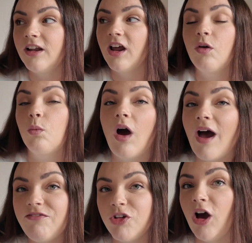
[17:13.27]
Like
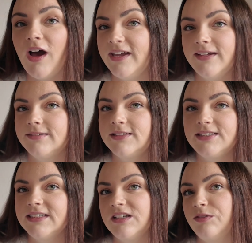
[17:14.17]
I've not ironed
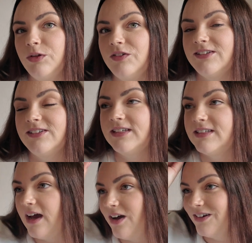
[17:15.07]
since I've moved into this
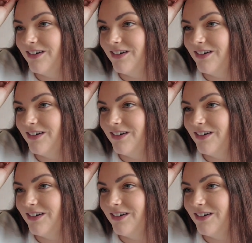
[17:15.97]
house.